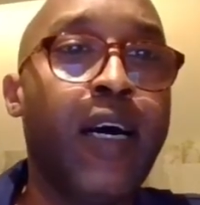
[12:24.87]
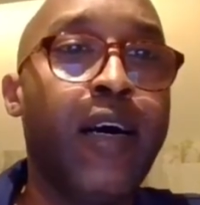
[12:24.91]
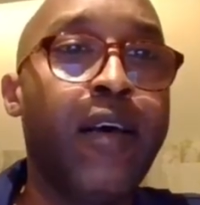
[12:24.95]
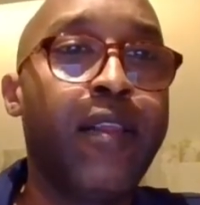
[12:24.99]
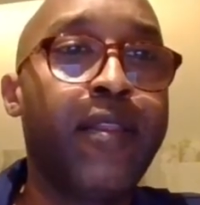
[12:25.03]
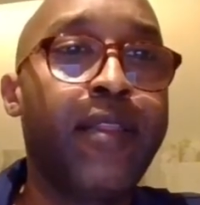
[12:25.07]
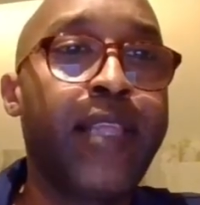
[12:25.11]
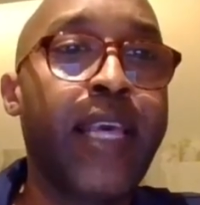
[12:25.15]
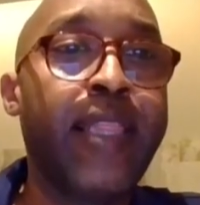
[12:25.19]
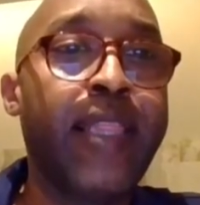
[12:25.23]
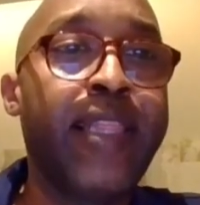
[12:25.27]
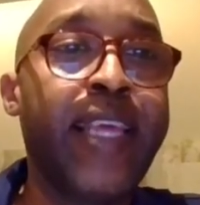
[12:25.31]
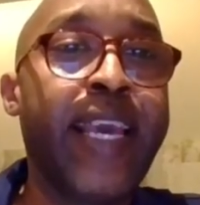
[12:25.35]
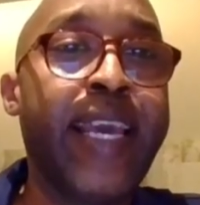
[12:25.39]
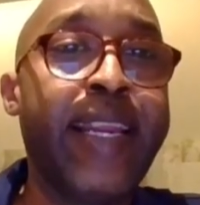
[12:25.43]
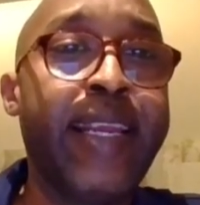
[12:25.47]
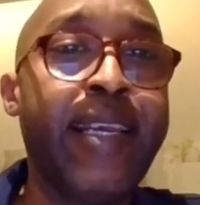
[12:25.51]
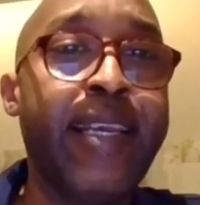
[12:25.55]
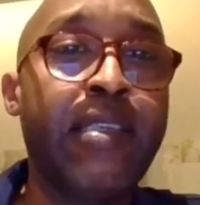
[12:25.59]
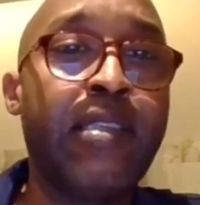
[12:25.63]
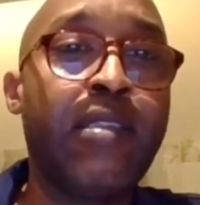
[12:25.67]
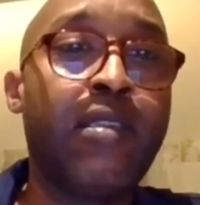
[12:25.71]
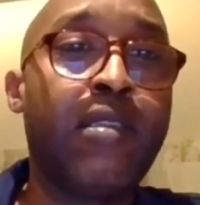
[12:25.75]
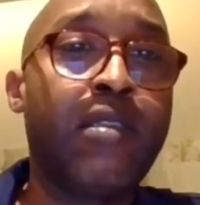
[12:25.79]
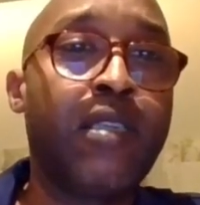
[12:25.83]
Then there
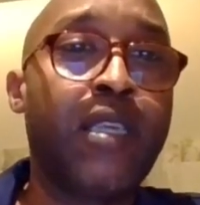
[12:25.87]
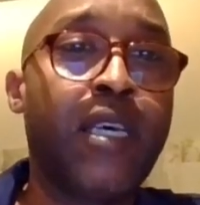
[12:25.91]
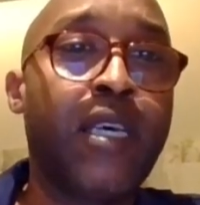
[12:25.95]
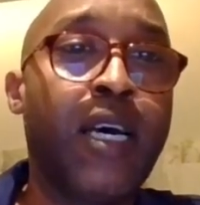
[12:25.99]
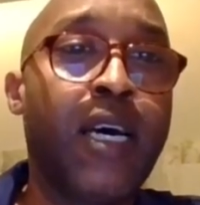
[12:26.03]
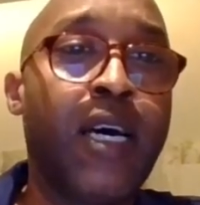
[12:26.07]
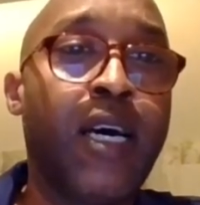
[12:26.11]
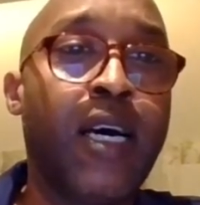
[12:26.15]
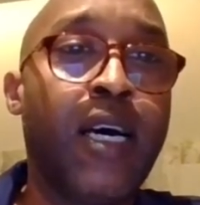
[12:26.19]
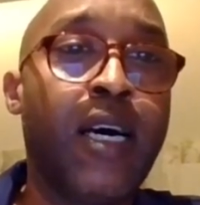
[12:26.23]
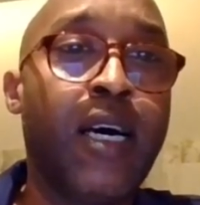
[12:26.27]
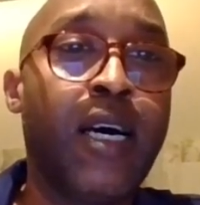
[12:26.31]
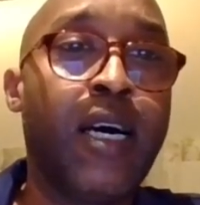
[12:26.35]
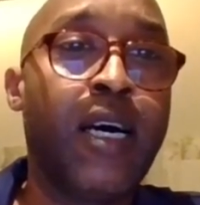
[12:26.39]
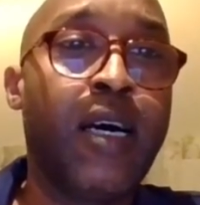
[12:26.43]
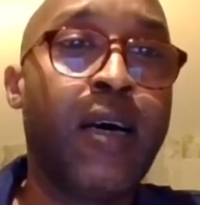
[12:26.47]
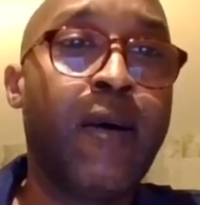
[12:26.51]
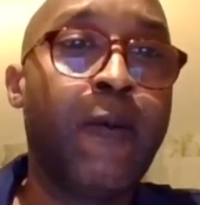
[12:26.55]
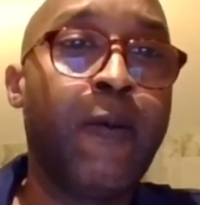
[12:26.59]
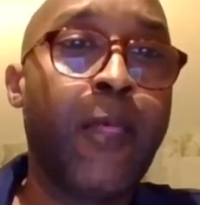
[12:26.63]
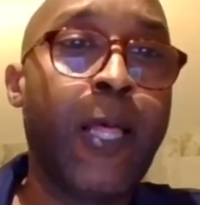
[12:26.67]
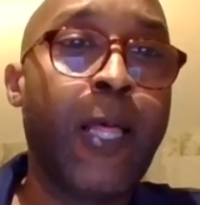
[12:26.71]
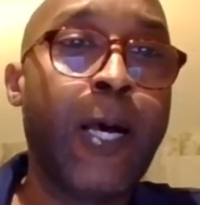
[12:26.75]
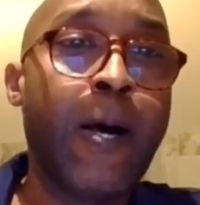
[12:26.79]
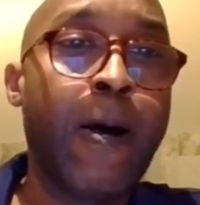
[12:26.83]
is,
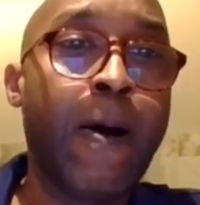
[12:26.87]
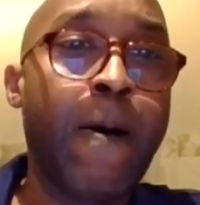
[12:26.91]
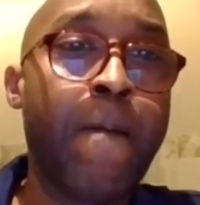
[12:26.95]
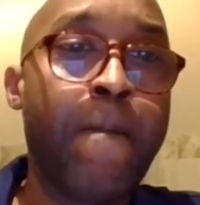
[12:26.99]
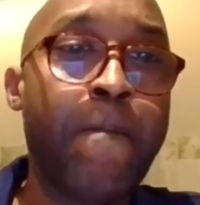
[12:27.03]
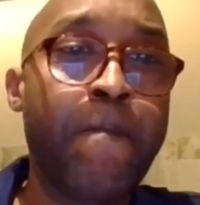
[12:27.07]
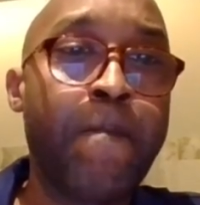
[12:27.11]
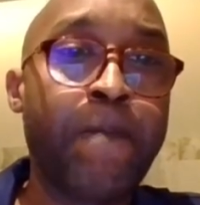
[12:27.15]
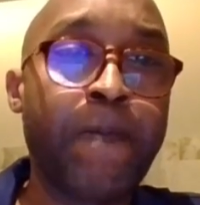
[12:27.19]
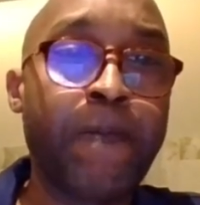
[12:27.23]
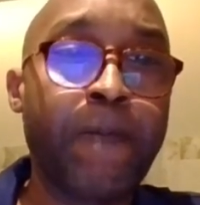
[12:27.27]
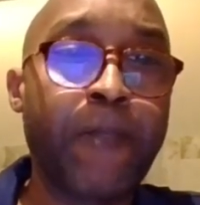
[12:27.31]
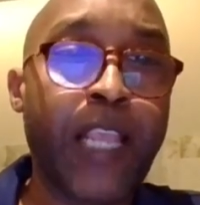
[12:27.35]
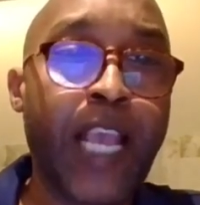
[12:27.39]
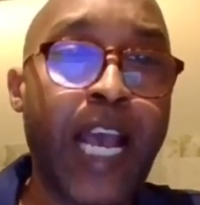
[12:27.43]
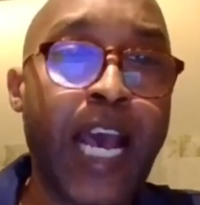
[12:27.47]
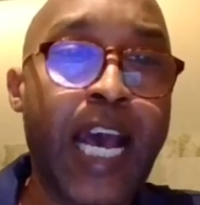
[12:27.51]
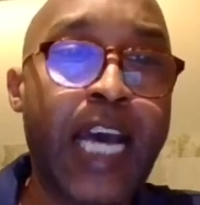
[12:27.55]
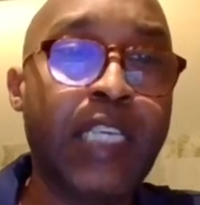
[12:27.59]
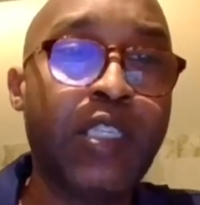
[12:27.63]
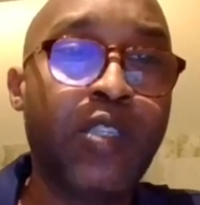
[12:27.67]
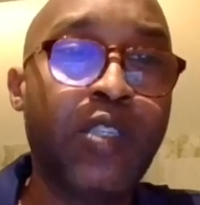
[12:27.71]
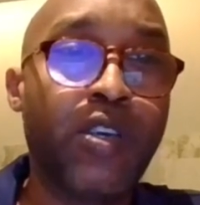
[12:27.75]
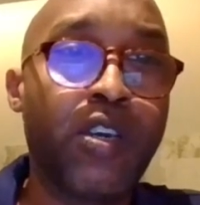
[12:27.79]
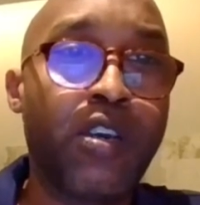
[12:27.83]

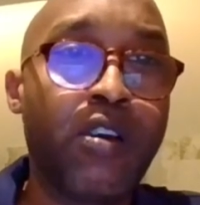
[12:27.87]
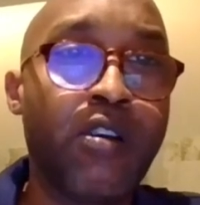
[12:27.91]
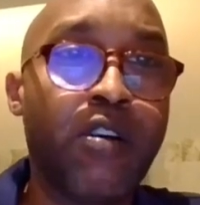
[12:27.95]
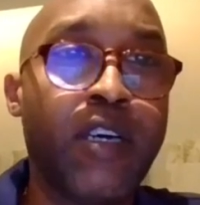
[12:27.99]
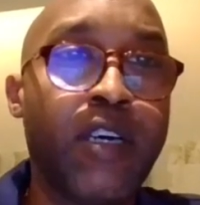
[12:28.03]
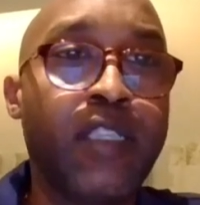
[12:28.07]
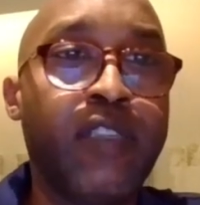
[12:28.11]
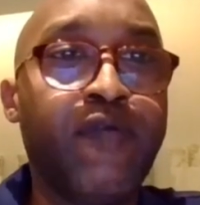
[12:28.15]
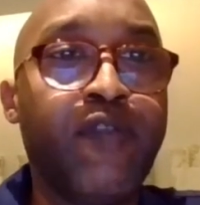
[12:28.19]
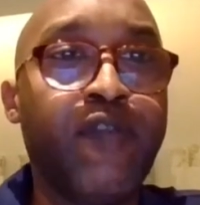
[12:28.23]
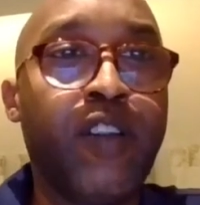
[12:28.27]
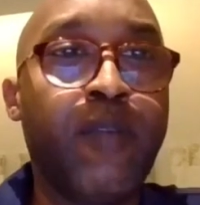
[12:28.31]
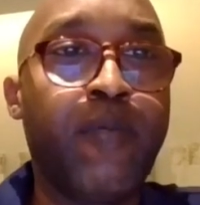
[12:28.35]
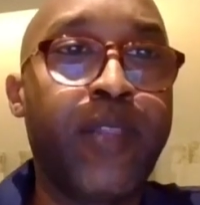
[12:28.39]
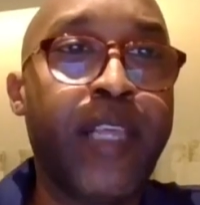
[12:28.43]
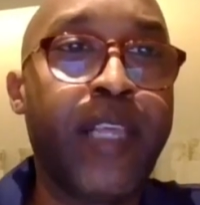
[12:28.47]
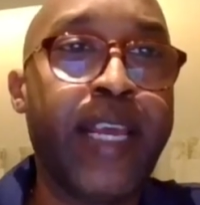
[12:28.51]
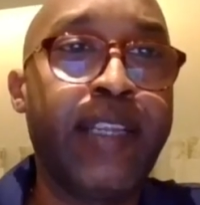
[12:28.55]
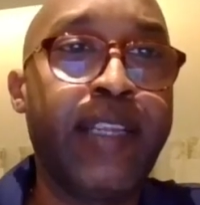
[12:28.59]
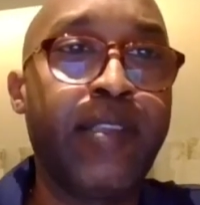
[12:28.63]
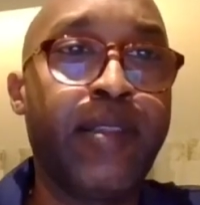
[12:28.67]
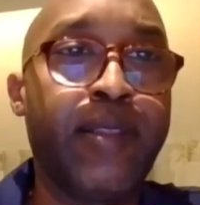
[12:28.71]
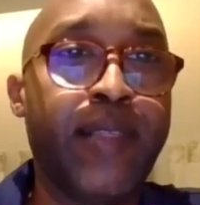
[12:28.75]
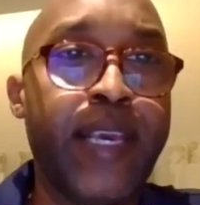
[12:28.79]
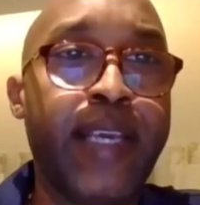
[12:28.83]
as you go and develop, there
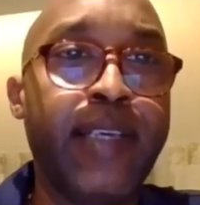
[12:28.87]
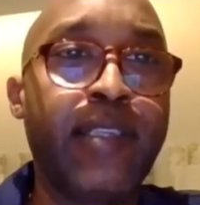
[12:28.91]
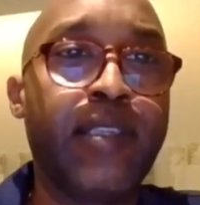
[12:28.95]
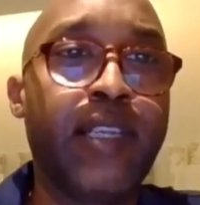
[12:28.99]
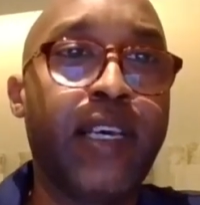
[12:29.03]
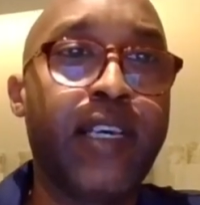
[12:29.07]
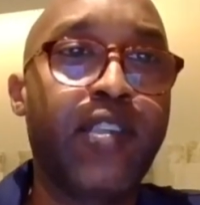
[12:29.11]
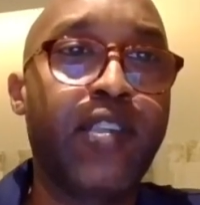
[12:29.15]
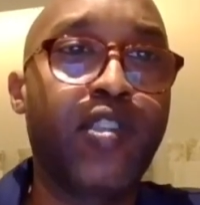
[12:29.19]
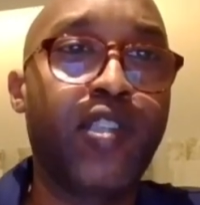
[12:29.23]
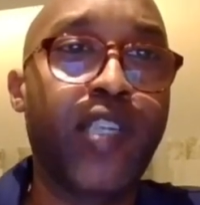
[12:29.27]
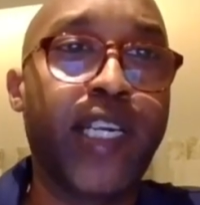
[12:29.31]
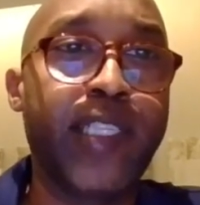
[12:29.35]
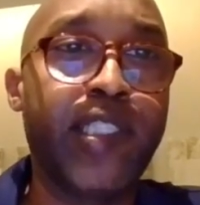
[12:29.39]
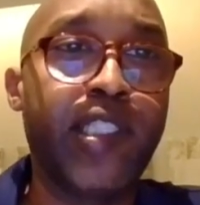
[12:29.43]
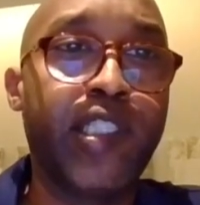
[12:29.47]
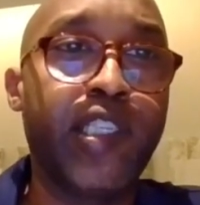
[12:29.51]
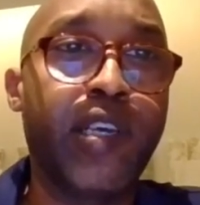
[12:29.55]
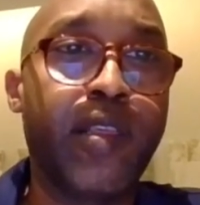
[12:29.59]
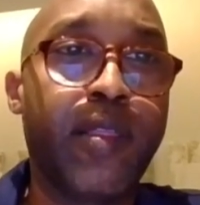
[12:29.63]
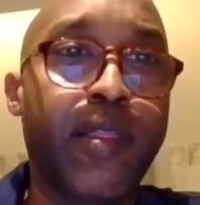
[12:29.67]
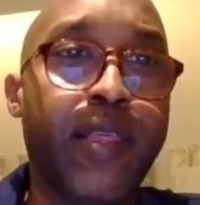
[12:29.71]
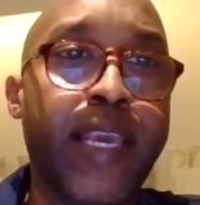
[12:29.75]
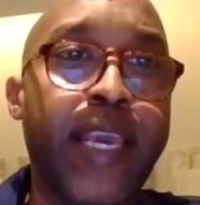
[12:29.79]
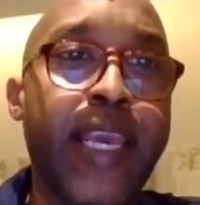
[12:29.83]
is things like
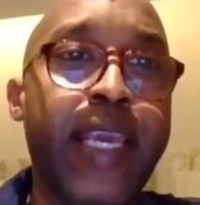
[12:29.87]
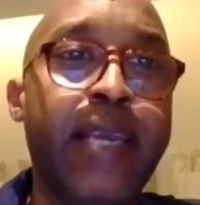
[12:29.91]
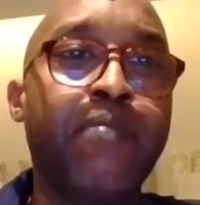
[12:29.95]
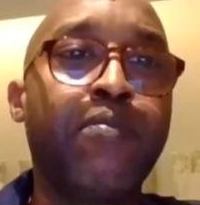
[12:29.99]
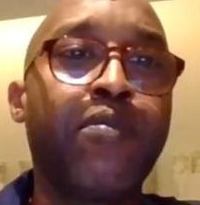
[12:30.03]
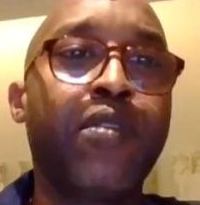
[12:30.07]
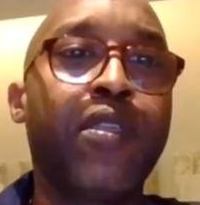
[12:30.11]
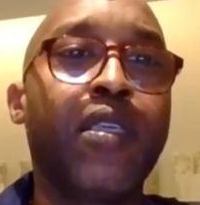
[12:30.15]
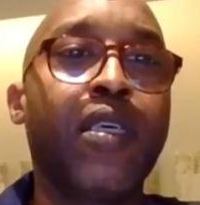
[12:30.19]
strategic themes,